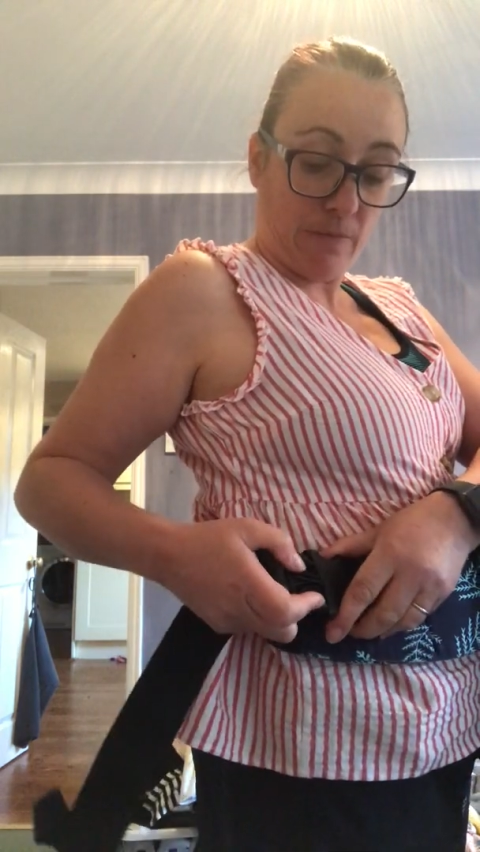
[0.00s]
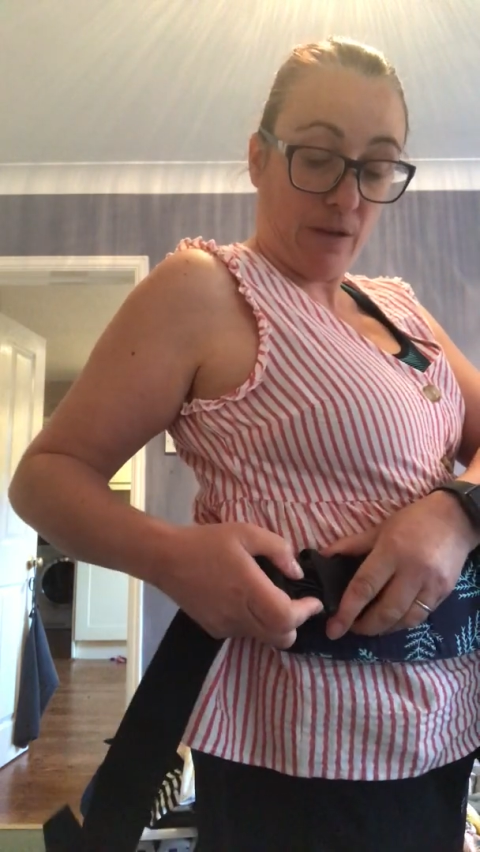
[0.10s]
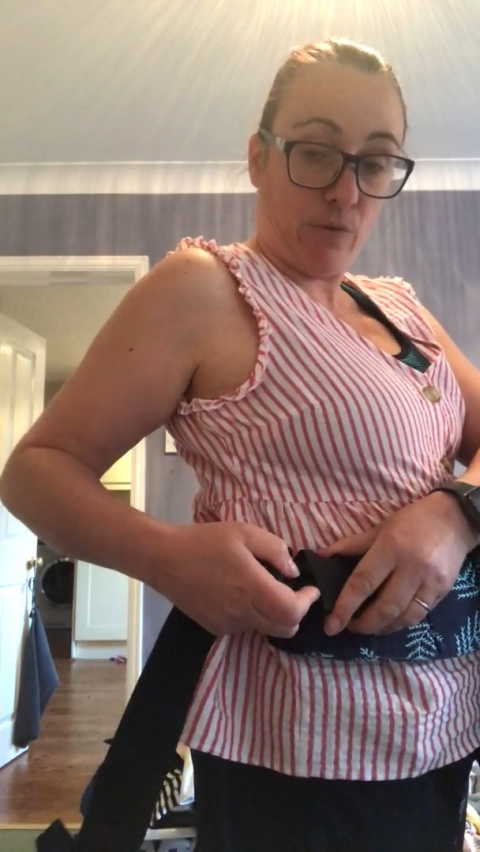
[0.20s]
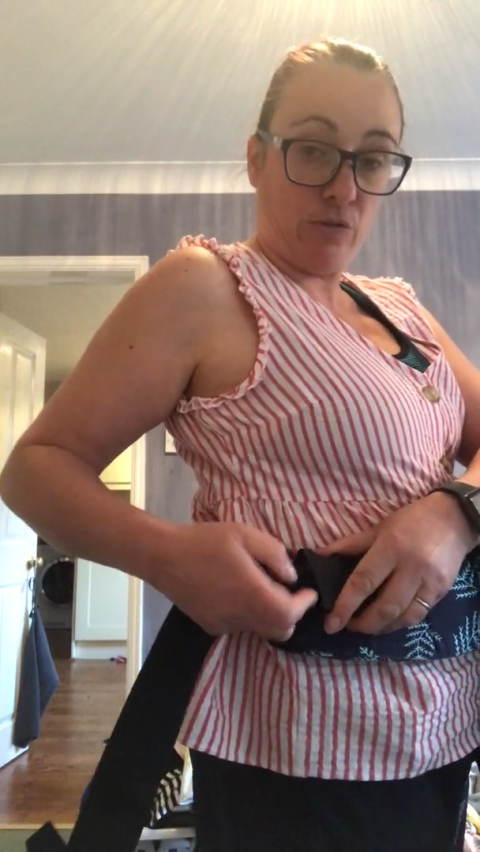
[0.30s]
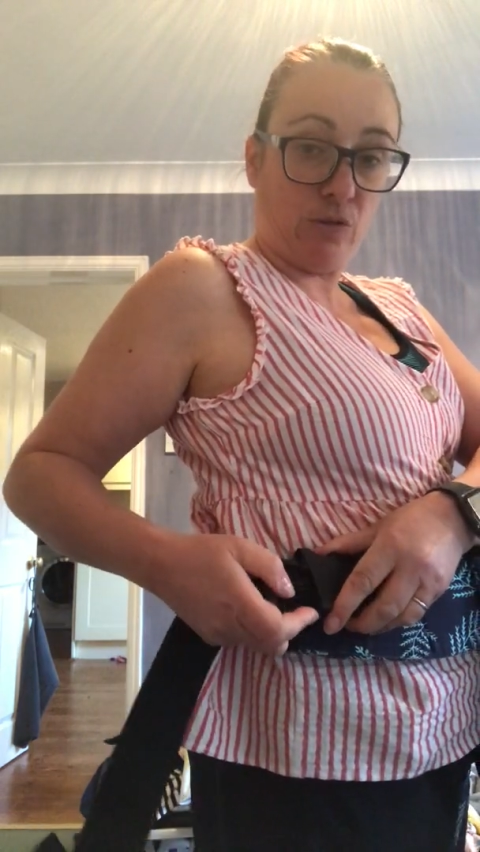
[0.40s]
but
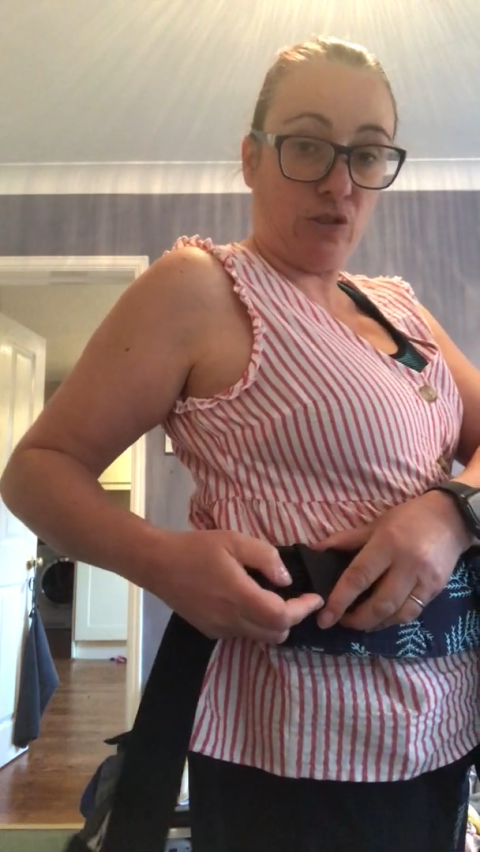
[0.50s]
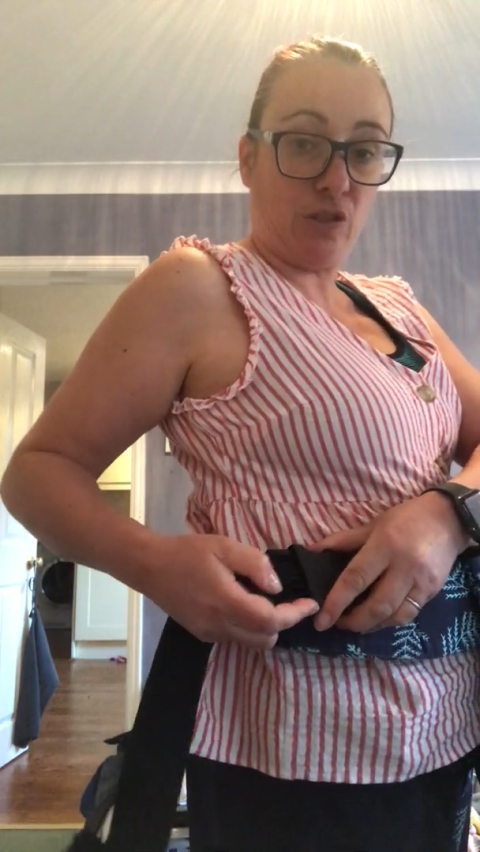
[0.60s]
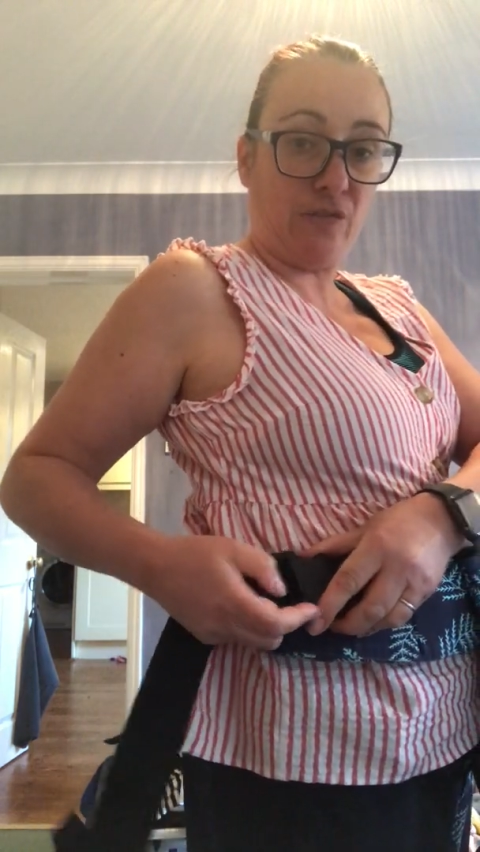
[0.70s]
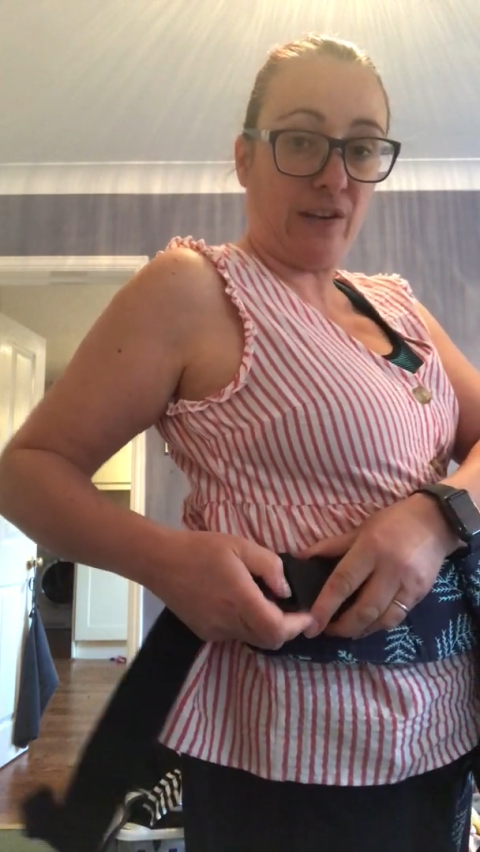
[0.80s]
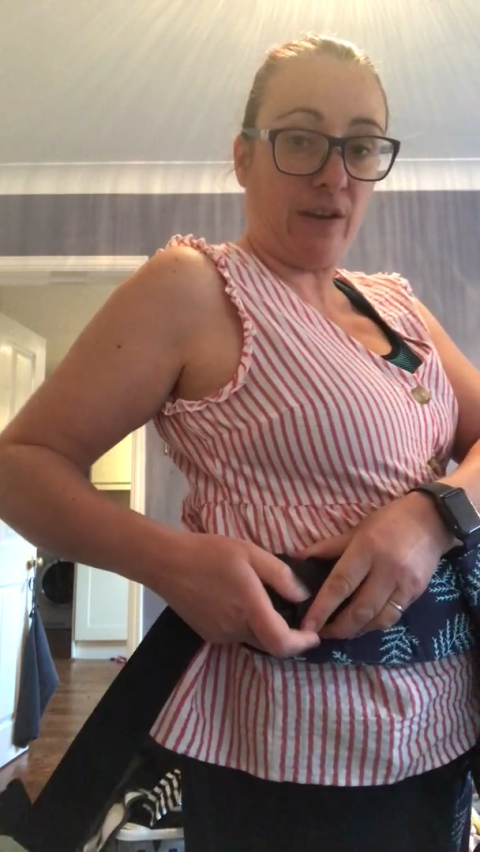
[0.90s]
I won't do it
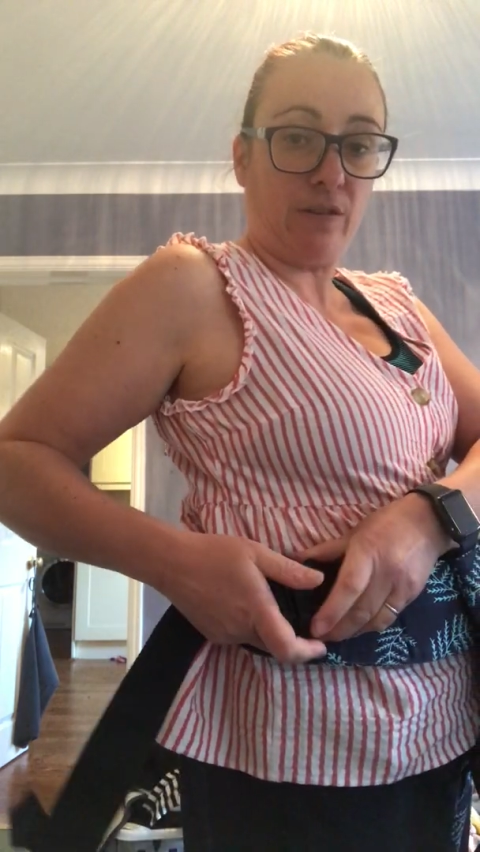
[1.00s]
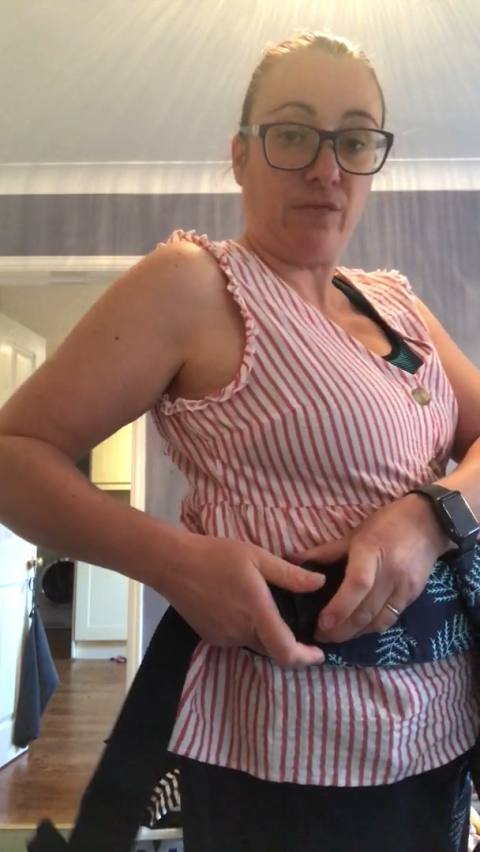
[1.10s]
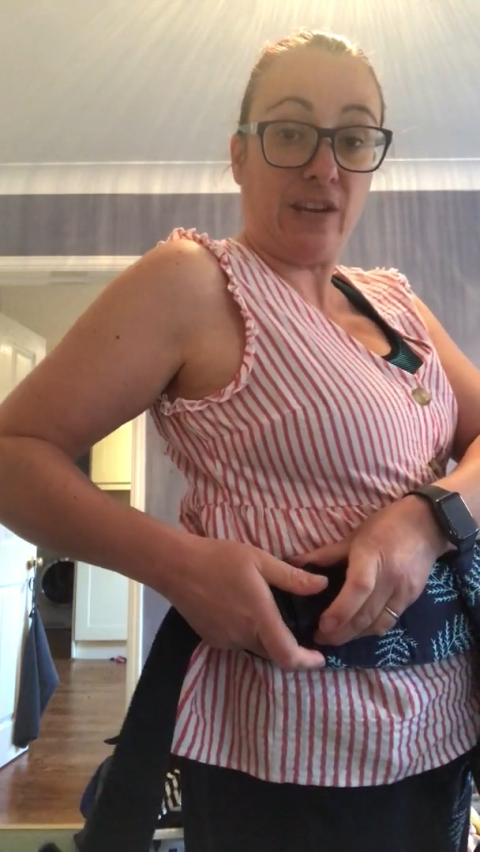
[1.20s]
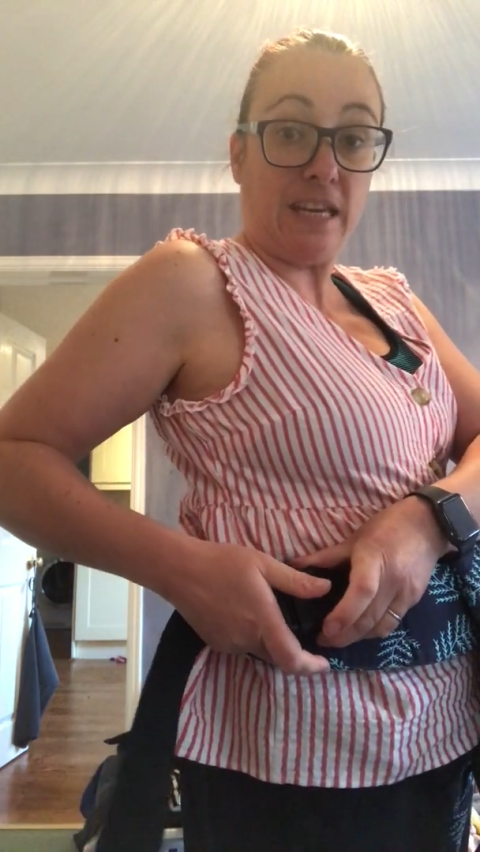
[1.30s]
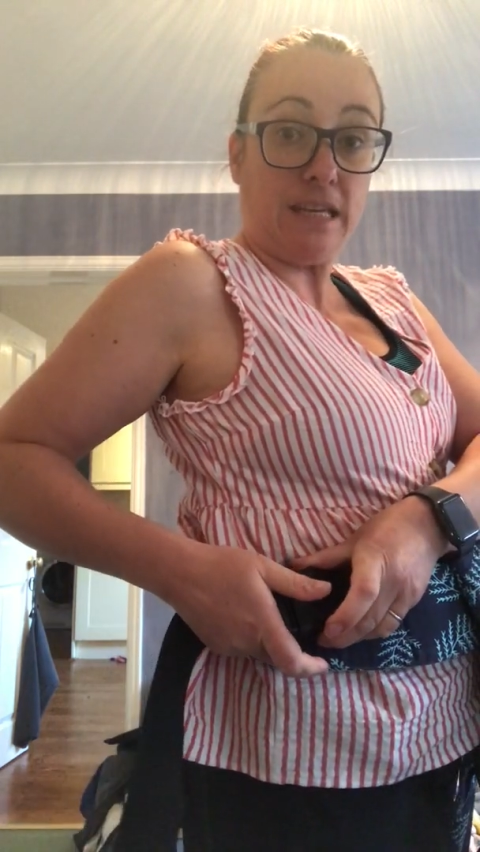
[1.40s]
just for now
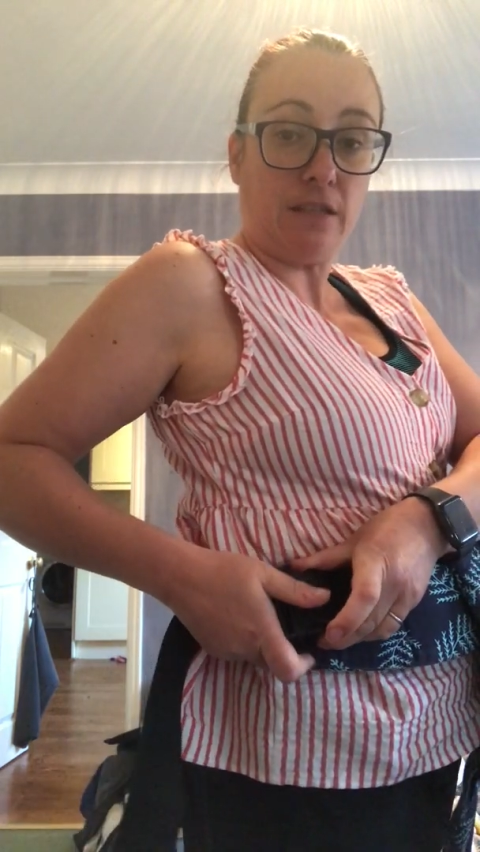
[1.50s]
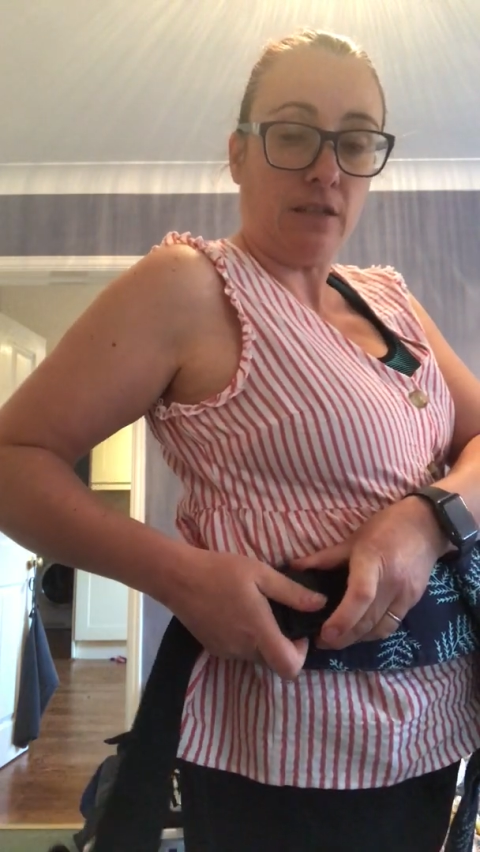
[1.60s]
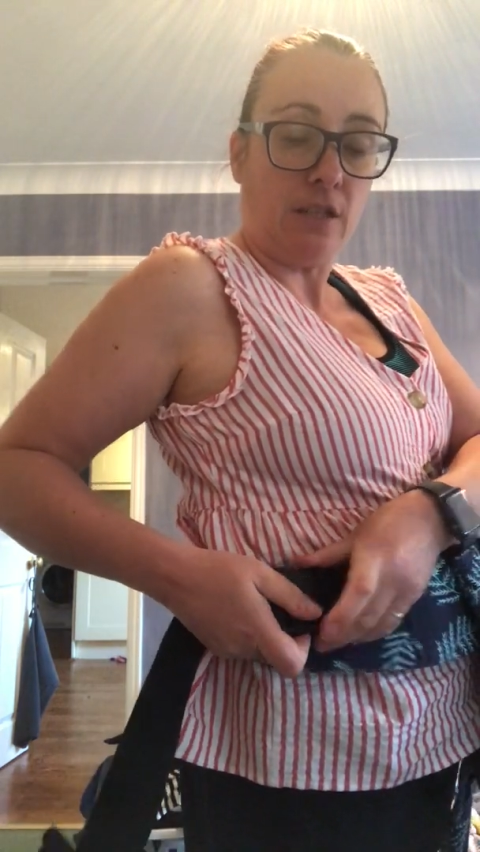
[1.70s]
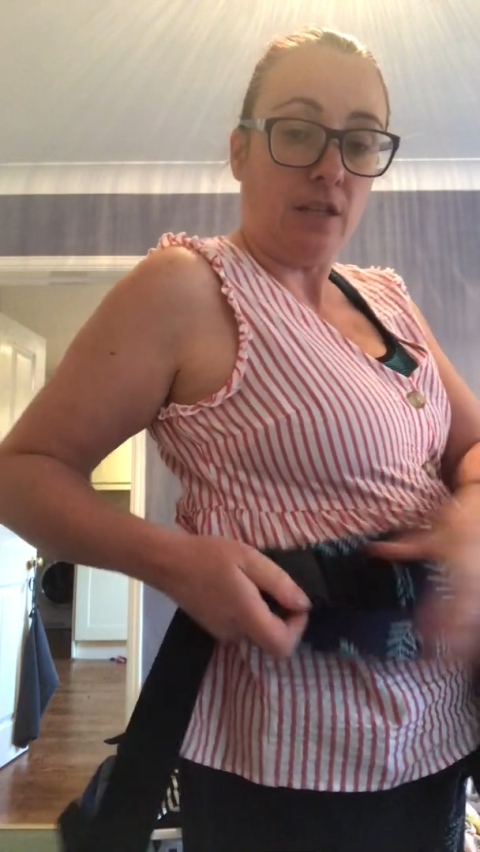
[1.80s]
for ease.